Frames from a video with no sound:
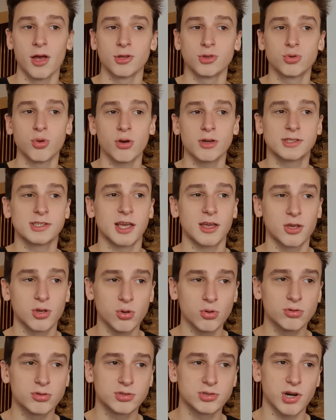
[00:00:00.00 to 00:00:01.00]
to
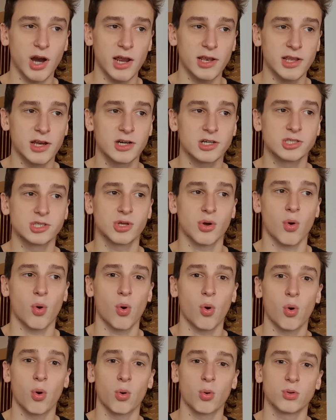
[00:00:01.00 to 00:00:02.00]
execute traders
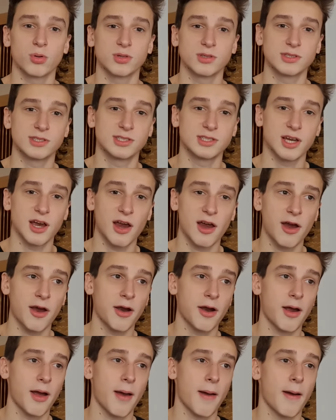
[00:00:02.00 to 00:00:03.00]
on
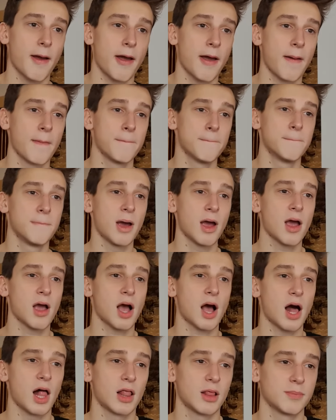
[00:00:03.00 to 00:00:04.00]
their
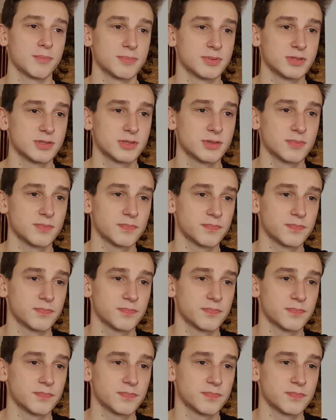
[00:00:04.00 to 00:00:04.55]
behalf.